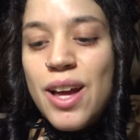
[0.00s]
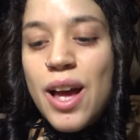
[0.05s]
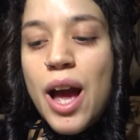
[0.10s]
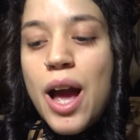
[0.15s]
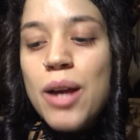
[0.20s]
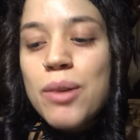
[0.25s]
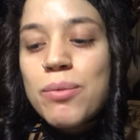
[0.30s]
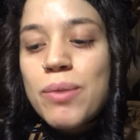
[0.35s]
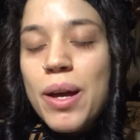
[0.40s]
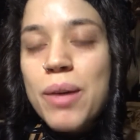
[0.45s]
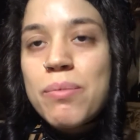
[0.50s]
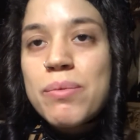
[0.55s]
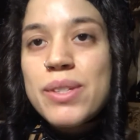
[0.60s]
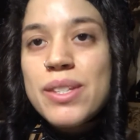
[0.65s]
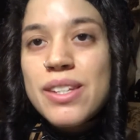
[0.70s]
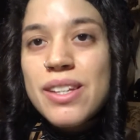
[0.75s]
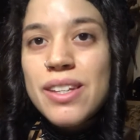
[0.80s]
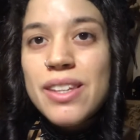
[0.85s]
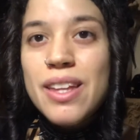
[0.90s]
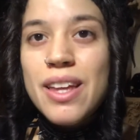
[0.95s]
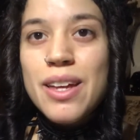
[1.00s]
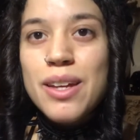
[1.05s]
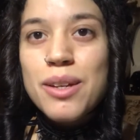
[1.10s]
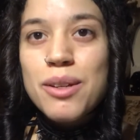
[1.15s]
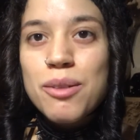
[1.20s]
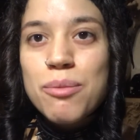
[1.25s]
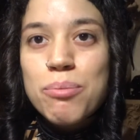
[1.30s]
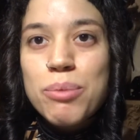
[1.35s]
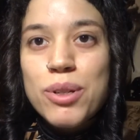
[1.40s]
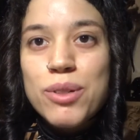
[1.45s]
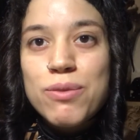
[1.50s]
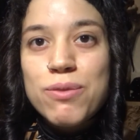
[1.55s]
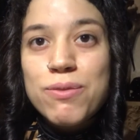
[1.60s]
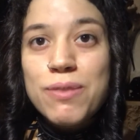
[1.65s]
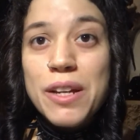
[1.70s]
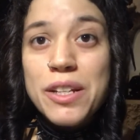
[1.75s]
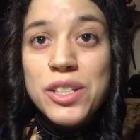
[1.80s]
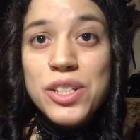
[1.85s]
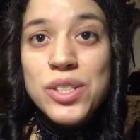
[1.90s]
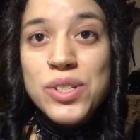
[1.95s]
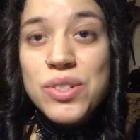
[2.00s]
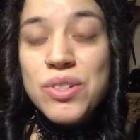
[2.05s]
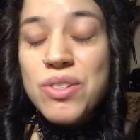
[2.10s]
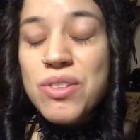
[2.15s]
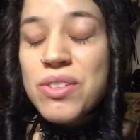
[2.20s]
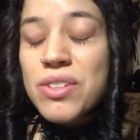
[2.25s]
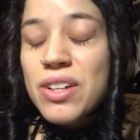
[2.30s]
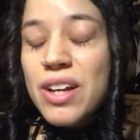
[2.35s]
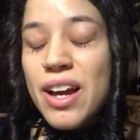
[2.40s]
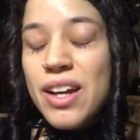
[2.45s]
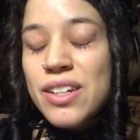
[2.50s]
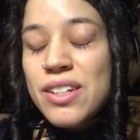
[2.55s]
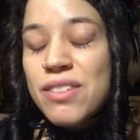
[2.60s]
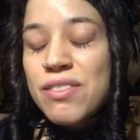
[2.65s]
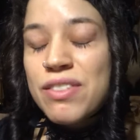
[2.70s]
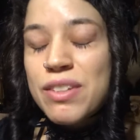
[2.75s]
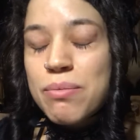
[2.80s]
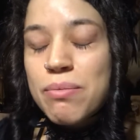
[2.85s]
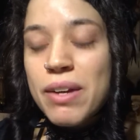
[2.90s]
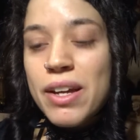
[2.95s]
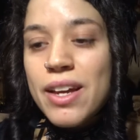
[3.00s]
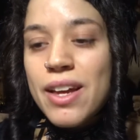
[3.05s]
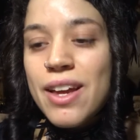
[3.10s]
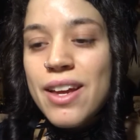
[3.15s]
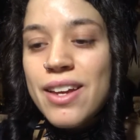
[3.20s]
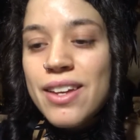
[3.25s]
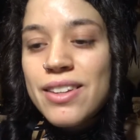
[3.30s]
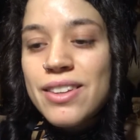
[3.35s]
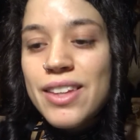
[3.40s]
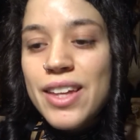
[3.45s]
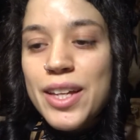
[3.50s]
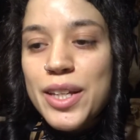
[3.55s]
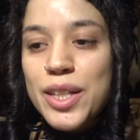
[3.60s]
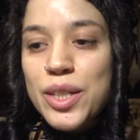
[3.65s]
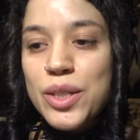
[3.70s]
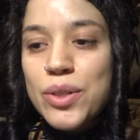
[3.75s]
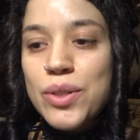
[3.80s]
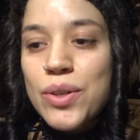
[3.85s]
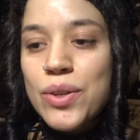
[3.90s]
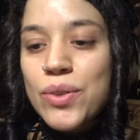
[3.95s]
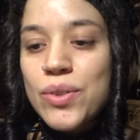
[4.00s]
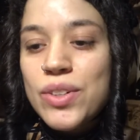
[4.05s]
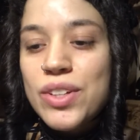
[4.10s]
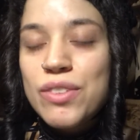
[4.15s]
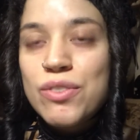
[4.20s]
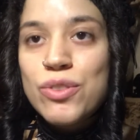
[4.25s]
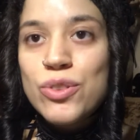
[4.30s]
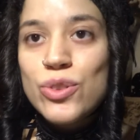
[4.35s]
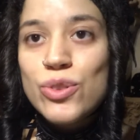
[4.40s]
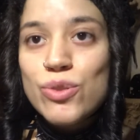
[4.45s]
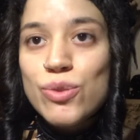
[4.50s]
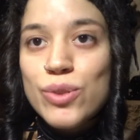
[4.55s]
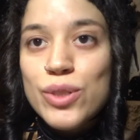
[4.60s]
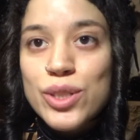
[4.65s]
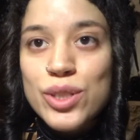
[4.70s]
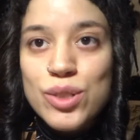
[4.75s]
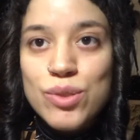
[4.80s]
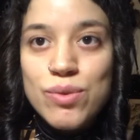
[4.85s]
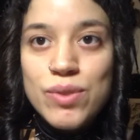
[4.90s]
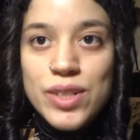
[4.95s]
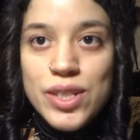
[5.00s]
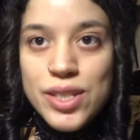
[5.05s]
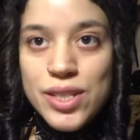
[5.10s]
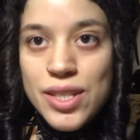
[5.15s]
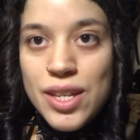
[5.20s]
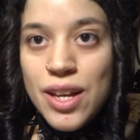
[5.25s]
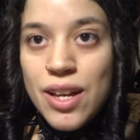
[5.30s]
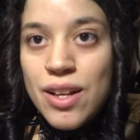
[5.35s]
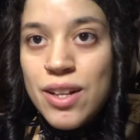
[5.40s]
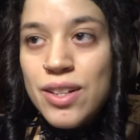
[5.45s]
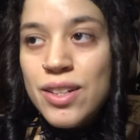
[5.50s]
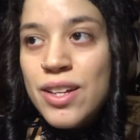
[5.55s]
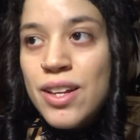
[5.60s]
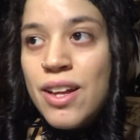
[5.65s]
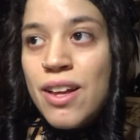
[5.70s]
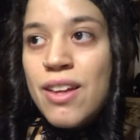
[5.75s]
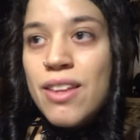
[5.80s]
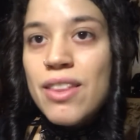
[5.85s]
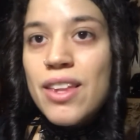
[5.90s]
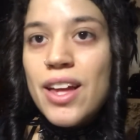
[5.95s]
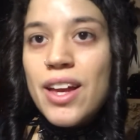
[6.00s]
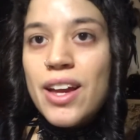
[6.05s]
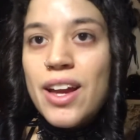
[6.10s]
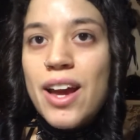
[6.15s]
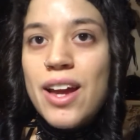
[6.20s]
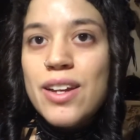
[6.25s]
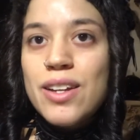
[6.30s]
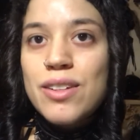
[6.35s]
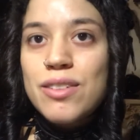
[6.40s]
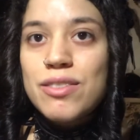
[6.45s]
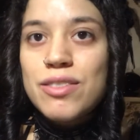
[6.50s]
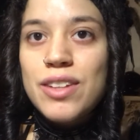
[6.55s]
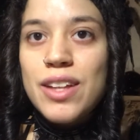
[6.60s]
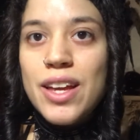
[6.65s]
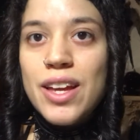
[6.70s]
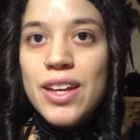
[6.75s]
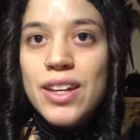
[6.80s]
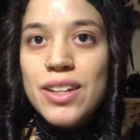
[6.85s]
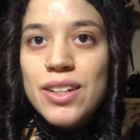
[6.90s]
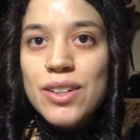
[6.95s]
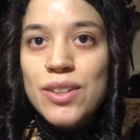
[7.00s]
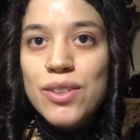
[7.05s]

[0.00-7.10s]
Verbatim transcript: I'm, I'm seeing like professional kind of in my head, like, you know, if you've worked retail, that kind of like